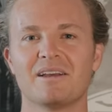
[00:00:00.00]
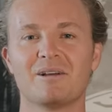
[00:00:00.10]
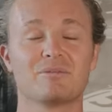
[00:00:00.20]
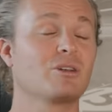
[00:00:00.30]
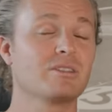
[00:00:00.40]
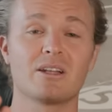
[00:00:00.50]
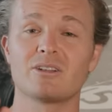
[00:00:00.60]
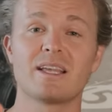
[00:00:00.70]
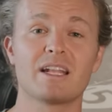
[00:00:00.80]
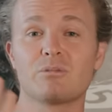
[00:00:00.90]
Um, so it's
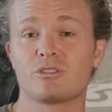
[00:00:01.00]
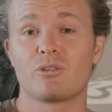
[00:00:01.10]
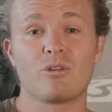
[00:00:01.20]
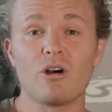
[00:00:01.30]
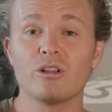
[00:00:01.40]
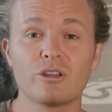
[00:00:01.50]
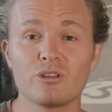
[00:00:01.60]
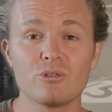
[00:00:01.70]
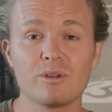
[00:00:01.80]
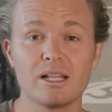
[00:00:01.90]
understandable, so all you
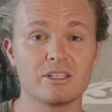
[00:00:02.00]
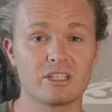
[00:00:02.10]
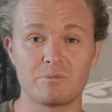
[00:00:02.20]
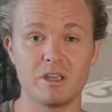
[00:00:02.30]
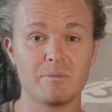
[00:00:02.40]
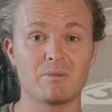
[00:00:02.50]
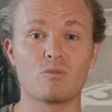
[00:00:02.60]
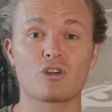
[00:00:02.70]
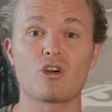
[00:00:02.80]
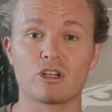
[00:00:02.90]
can do really is just be a bit
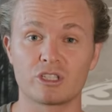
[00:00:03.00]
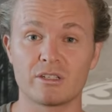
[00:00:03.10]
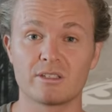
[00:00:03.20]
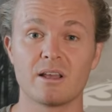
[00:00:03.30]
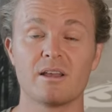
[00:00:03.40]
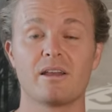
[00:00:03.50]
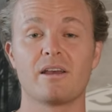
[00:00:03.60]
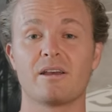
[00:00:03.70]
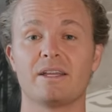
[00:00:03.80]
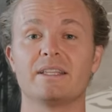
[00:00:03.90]
more cautious
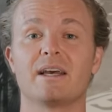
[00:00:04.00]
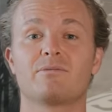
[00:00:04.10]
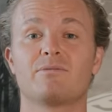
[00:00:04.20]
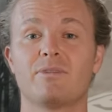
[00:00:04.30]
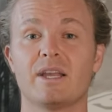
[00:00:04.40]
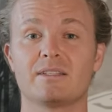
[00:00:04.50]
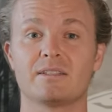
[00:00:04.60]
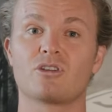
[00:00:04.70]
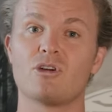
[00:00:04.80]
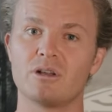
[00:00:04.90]
uh, in that phase
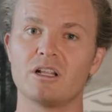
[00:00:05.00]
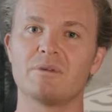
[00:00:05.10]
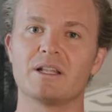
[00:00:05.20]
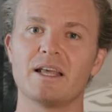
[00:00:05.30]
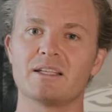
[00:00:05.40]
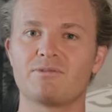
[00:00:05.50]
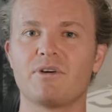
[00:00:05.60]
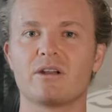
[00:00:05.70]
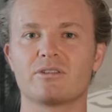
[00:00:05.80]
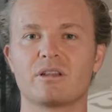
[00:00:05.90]
and go a little bit less
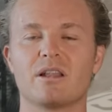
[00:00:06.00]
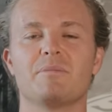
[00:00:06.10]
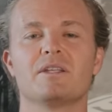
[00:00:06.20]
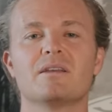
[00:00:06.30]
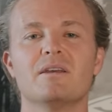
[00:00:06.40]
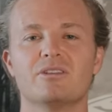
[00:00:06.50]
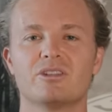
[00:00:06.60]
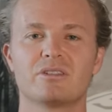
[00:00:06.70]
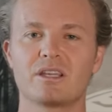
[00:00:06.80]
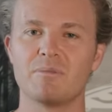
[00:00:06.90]
far to the limit
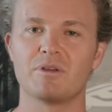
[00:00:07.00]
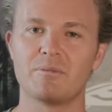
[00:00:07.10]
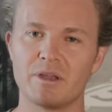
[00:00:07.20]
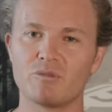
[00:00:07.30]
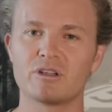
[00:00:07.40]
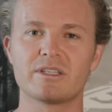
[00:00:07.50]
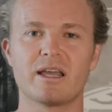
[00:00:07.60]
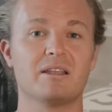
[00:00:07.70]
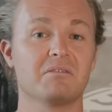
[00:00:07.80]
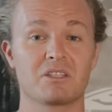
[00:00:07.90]
just to keep it a bit more
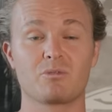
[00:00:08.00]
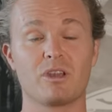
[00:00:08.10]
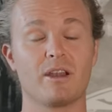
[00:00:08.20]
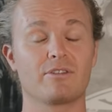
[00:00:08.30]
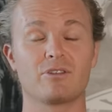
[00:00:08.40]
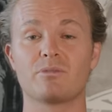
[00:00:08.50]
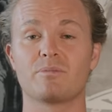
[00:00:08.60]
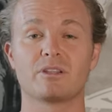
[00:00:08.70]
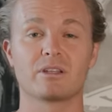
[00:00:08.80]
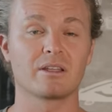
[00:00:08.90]
steady. That's what you have to do,
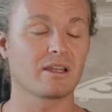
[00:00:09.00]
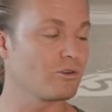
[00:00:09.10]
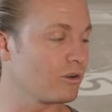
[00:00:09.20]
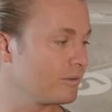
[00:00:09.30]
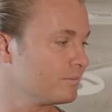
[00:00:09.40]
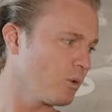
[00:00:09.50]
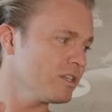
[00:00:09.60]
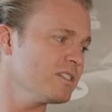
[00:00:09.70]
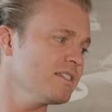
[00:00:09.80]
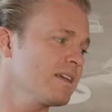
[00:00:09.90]
particularly in that corner.
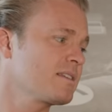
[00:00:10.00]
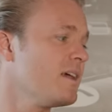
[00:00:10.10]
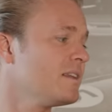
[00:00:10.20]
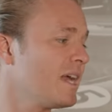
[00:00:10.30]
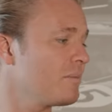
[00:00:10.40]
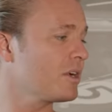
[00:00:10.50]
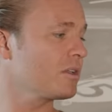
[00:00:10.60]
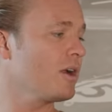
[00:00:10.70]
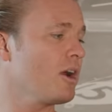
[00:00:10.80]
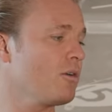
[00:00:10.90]
Question six, Dan
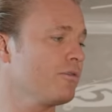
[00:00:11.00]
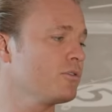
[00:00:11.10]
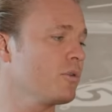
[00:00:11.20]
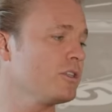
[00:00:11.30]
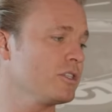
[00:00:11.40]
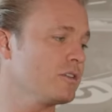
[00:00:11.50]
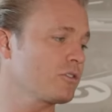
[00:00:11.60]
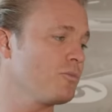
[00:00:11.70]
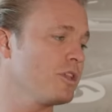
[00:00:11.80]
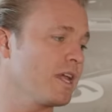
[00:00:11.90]
Butler, how often do engineers
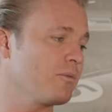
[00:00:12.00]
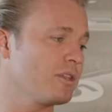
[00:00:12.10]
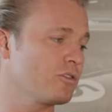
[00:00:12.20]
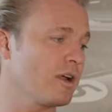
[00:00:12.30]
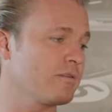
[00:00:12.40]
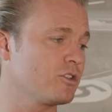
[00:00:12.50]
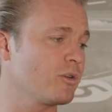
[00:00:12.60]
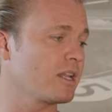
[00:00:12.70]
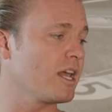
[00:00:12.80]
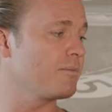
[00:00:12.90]
communicate with the drivers
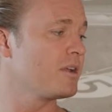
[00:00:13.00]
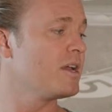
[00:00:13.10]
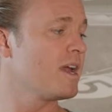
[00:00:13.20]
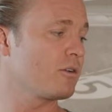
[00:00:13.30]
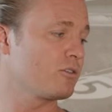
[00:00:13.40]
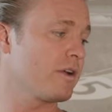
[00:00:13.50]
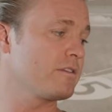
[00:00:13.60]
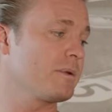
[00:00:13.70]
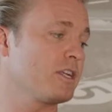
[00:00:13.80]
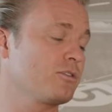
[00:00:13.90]
during a lap? How do
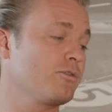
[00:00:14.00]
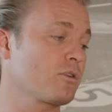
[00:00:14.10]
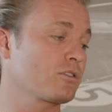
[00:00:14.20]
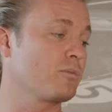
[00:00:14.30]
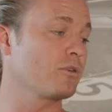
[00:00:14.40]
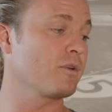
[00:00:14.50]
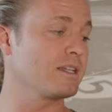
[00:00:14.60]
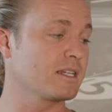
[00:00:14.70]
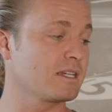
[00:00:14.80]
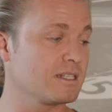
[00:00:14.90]
drivers manage to focus on both
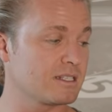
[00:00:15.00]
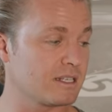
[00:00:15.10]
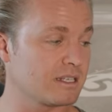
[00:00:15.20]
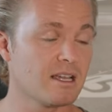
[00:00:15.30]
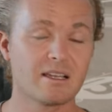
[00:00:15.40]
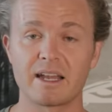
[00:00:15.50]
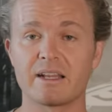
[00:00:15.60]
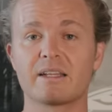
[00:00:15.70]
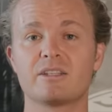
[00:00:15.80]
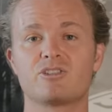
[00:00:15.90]
racing and listening?
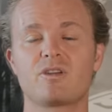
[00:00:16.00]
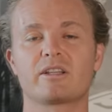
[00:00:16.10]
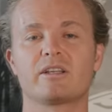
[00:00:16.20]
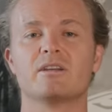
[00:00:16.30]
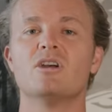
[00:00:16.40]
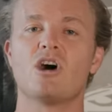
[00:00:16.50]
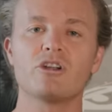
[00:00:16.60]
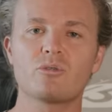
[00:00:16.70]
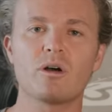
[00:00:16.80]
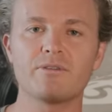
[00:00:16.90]
Can it get distracting?
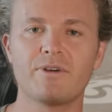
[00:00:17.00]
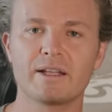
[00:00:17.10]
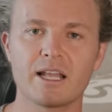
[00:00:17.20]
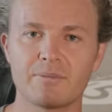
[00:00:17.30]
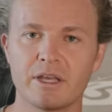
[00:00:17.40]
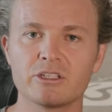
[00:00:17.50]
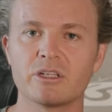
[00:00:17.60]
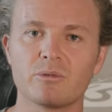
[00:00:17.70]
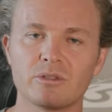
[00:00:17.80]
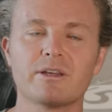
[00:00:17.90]
On a qualifying lap, the
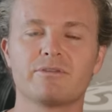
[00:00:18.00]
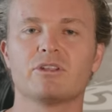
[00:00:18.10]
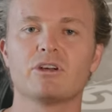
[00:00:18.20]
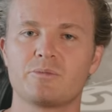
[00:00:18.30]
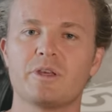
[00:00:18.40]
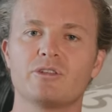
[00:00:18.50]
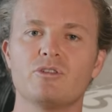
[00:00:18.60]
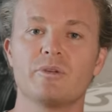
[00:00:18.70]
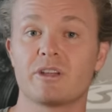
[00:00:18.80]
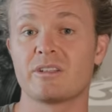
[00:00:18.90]
engineer will definitely not speak to
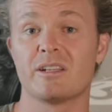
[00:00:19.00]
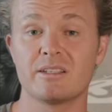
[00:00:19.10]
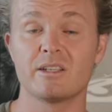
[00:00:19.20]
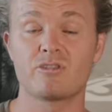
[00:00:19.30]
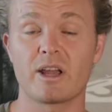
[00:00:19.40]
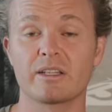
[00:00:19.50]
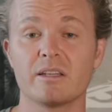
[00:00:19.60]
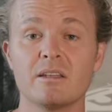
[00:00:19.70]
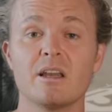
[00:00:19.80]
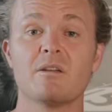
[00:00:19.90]
you because it is
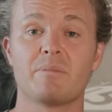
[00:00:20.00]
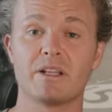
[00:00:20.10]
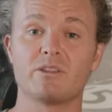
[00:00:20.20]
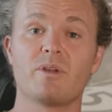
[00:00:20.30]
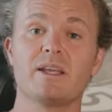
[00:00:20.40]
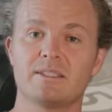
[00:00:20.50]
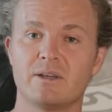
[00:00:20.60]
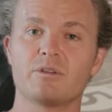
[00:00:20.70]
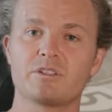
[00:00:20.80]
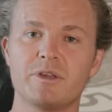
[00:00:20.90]
distracting, but in the race,
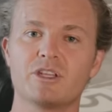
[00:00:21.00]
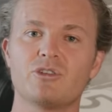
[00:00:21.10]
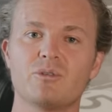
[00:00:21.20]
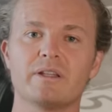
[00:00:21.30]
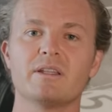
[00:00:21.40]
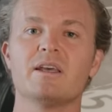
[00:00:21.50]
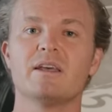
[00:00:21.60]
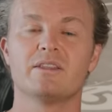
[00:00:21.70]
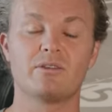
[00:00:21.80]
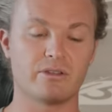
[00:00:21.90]
they will speak to you and
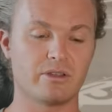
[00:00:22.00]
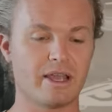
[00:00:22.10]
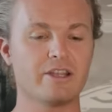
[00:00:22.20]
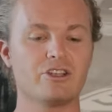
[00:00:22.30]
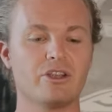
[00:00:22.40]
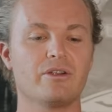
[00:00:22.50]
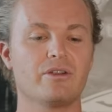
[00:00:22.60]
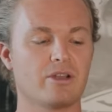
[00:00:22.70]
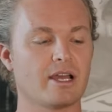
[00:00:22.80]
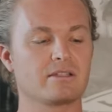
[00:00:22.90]
the, the
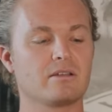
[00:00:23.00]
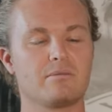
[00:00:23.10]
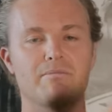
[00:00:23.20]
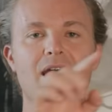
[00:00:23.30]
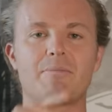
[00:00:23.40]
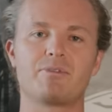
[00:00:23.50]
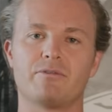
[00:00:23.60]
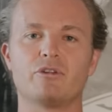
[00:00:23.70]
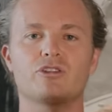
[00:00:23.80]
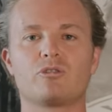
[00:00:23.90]
engineer has a map,
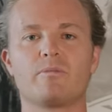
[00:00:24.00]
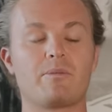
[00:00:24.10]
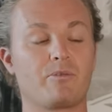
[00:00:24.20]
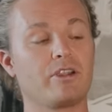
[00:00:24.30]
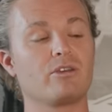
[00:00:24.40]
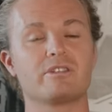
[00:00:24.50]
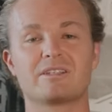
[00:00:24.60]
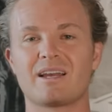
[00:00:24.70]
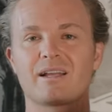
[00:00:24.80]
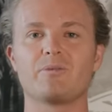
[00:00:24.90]
virtual map, where he knows
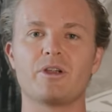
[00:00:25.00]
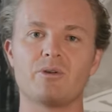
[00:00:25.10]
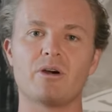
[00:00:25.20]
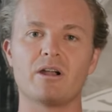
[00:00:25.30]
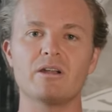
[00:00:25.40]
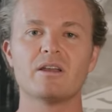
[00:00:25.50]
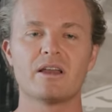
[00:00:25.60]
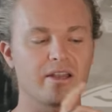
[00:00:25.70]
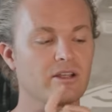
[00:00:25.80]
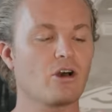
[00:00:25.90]
exactly where you are,
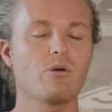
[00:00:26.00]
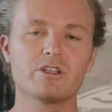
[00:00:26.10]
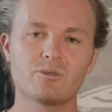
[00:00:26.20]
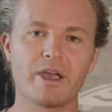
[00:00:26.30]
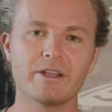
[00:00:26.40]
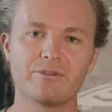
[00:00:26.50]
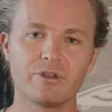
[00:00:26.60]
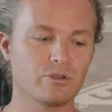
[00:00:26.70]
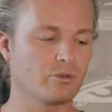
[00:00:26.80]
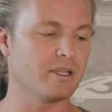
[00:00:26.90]
and he'll always wait for
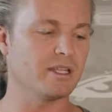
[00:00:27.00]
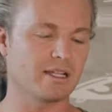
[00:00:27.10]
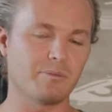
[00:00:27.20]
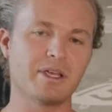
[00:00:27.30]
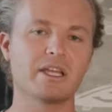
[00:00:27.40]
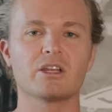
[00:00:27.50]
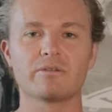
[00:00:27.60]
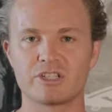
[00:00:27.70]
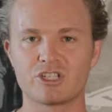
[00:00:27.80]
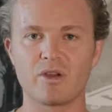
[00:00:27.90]
you to be at the beginning
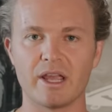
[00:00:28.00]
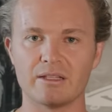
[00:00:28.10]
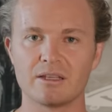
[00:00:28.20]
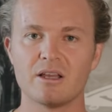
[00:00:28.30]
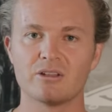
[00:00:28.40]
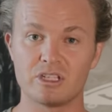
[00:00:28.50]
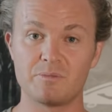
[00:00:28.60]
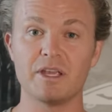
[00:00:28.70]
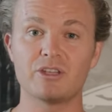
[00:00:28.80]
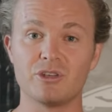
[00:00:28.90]
of a straight to
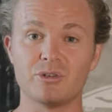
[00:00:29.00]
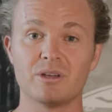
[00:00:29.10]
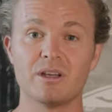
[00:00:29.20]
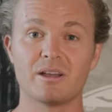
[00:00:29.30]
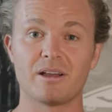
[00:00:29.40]
speak to you.